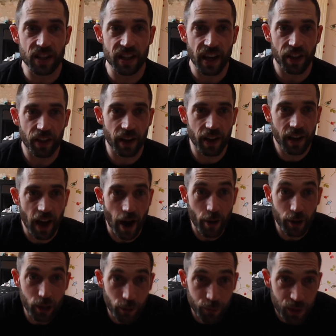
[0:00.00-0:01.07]
together, I
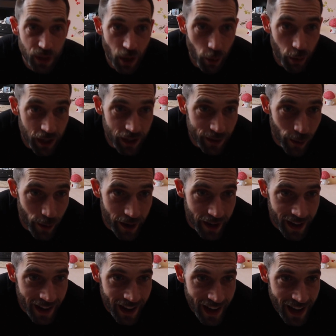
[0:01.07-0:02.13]
would love to know what you're doing.